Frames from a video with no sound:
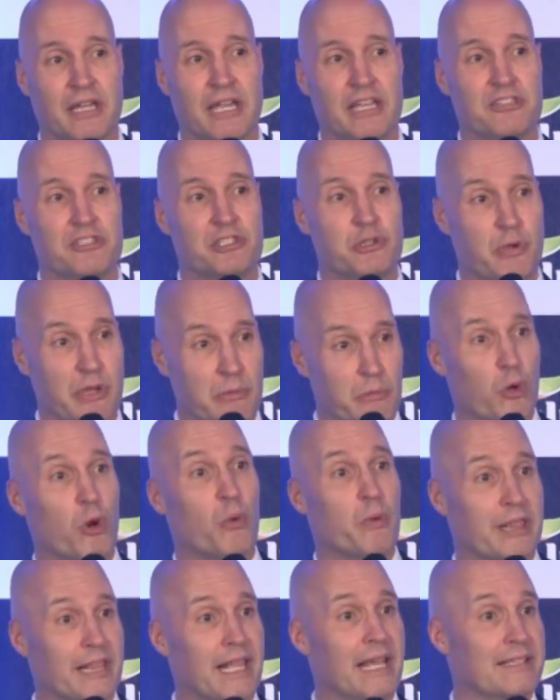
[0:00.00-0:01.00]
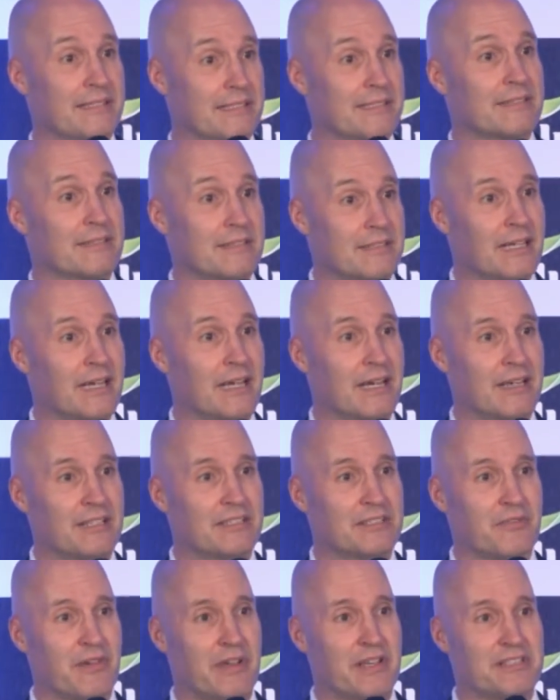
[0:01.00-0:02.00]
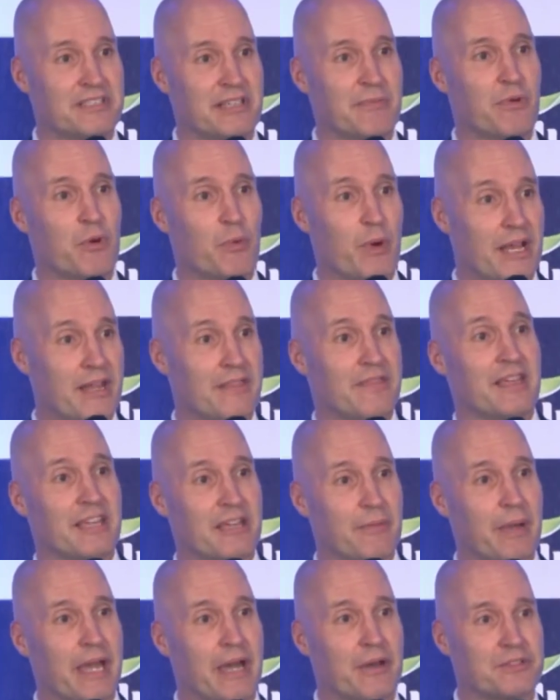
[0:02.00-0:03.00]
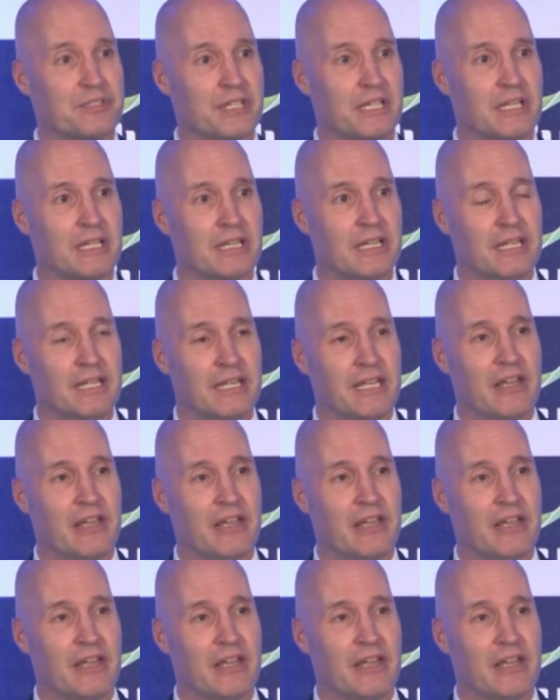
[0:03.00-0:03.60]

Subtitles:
is doing more with less. Yeah, it's a very simple way to think about it.